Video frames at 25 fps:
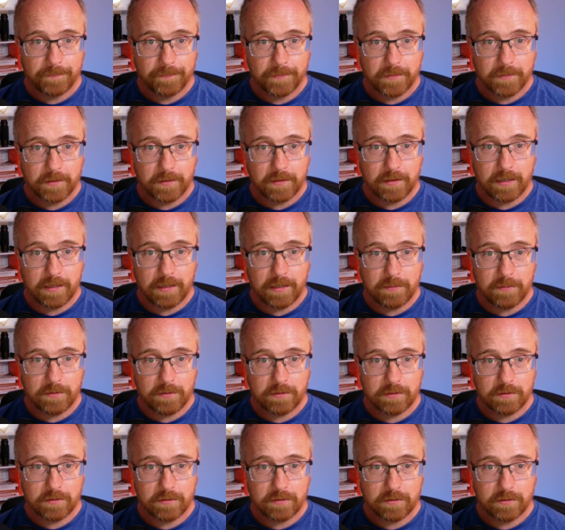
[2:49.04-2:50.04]

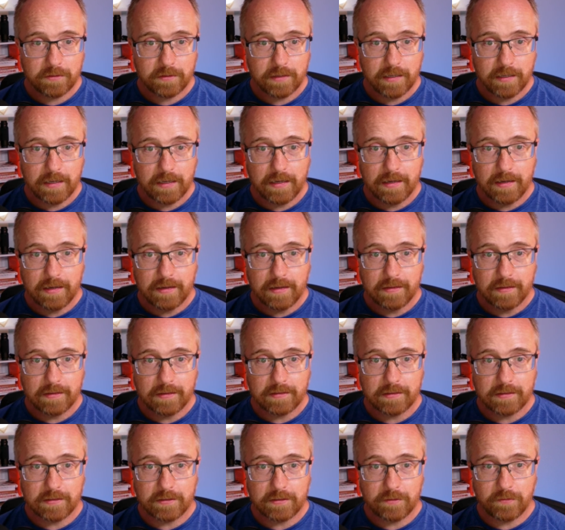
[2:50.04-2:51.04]
themes, this
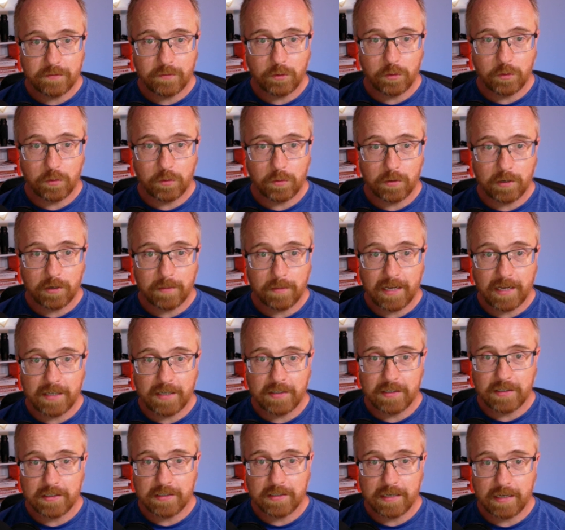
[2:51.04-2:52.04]
is the folder we want to match
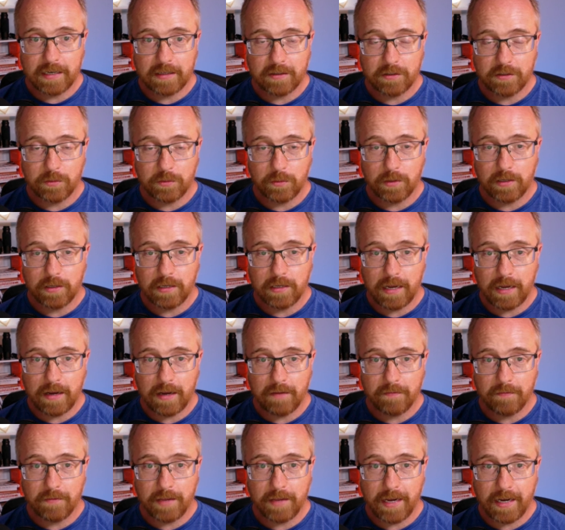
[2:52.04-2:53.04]
exactly. So we're going to
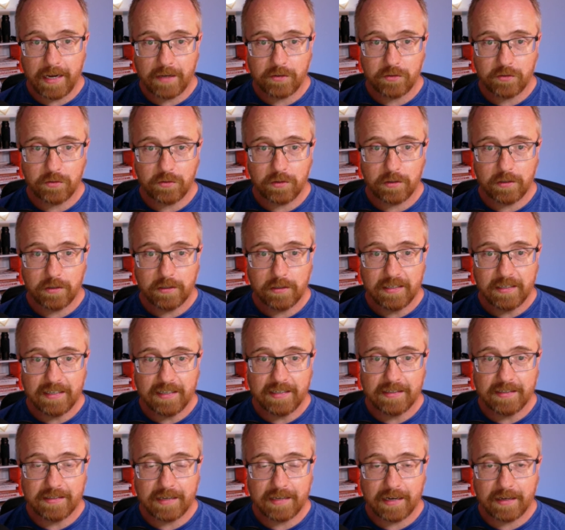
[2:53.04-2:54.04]
have Astra
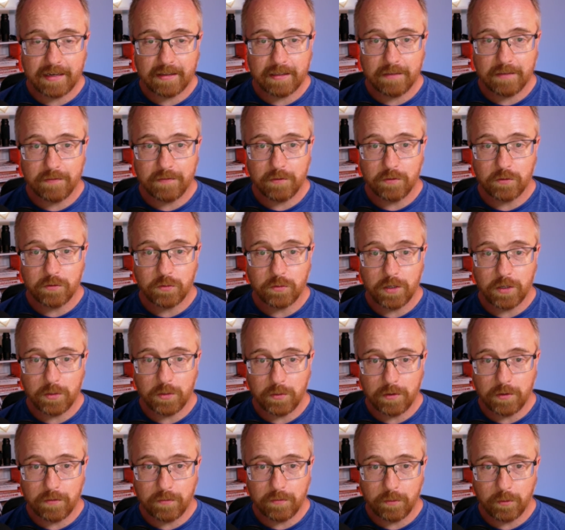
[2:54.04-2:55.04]
exactly. If it was
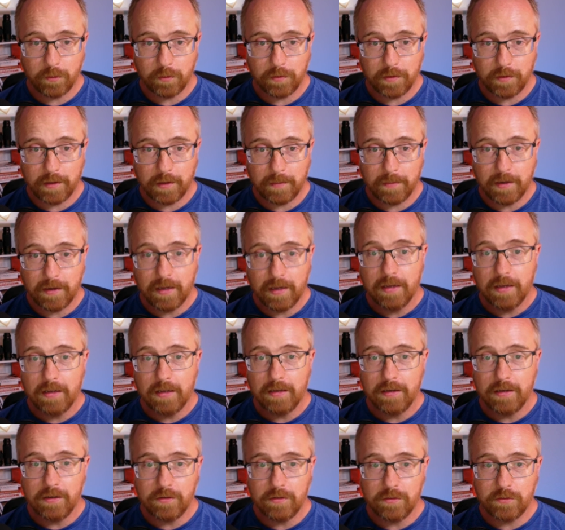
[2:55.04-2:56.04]
2024 theme,
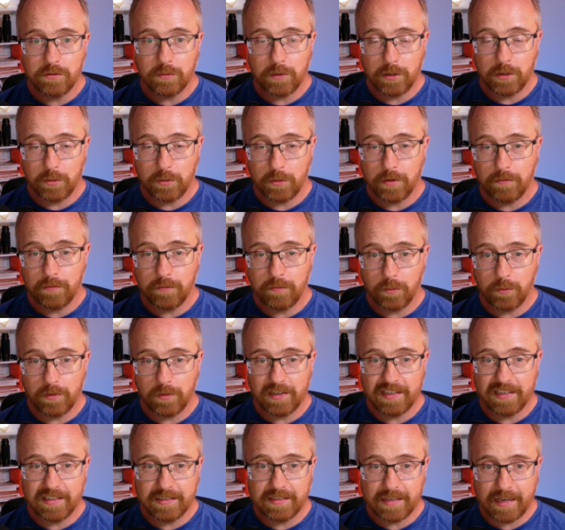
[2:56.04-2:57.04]
use 2024
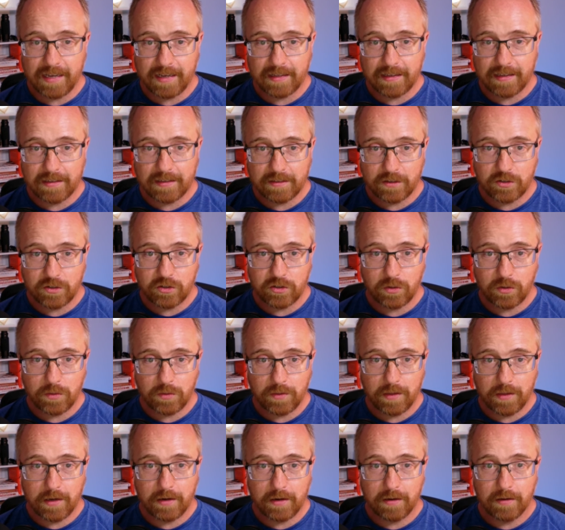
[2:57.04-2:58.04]
exactly as it's shown
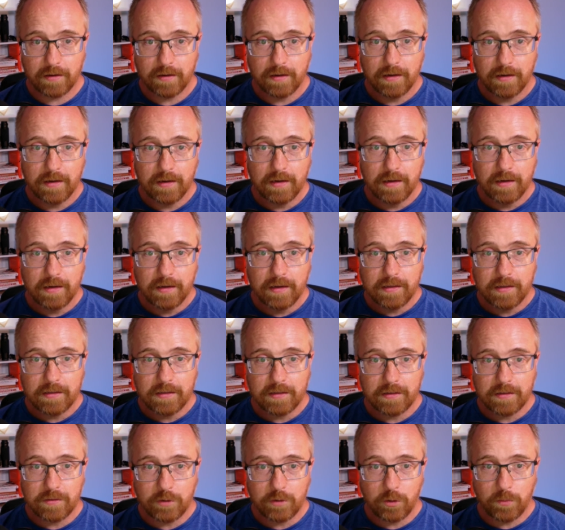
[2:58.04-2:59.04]
there.
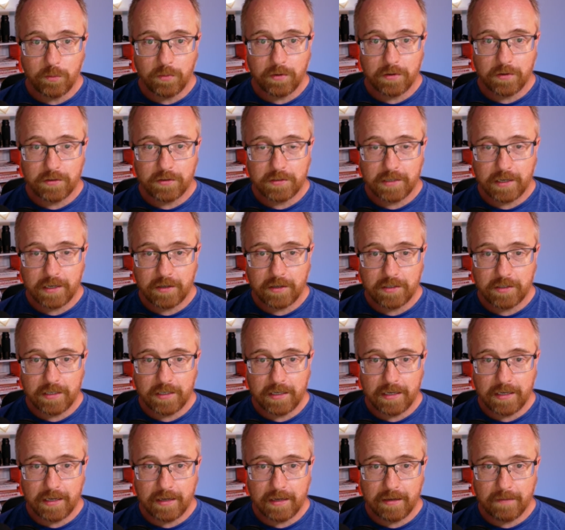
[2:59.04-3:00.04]
So let's open our style sheet
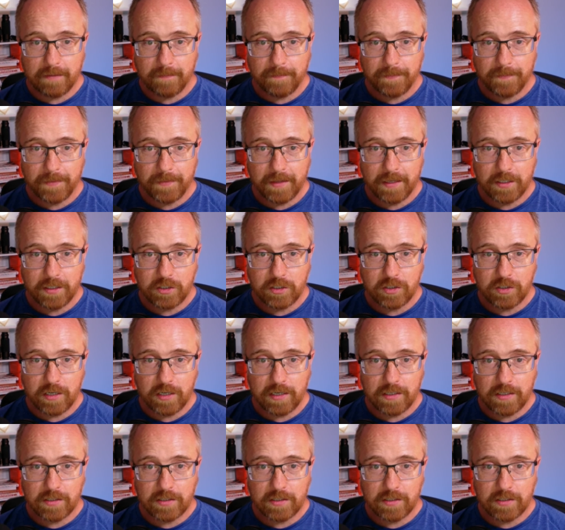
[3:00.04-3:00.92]
again and change